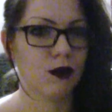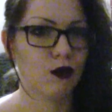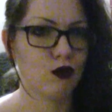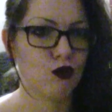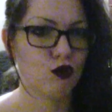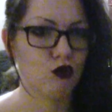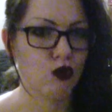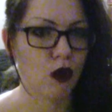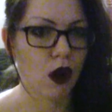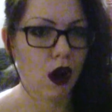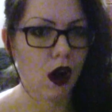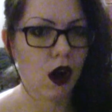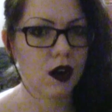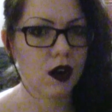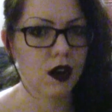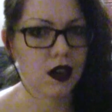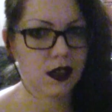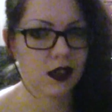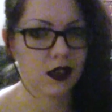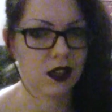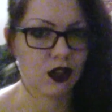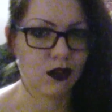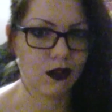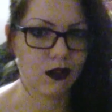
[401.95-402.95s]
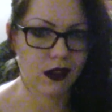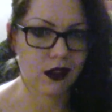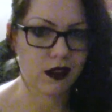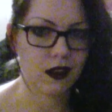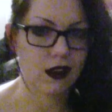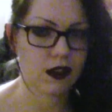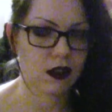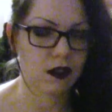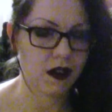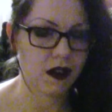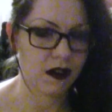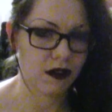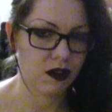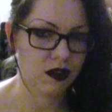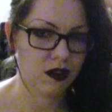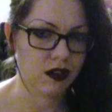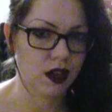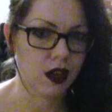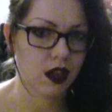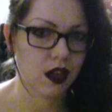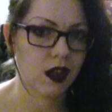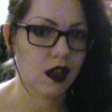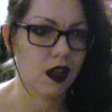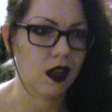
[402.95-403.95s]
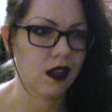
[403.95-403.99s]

rawness and grittiness of everything,